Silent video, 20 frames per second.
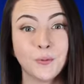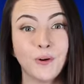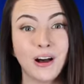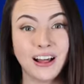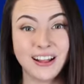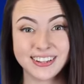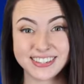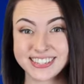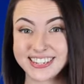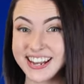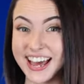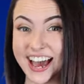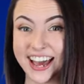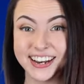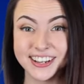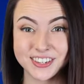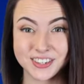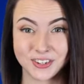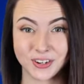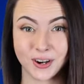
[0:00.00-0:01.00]
While it's not
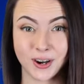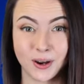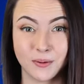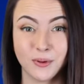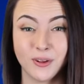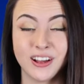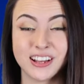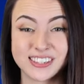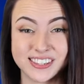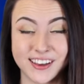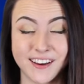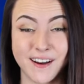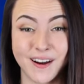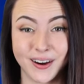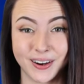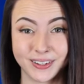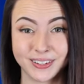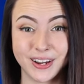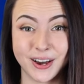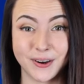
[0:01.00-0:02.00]
as durable as the
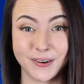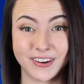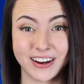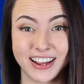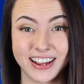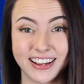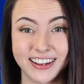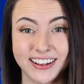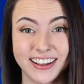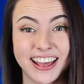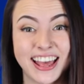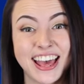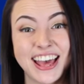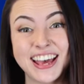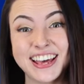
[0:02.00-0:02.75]
hard coating,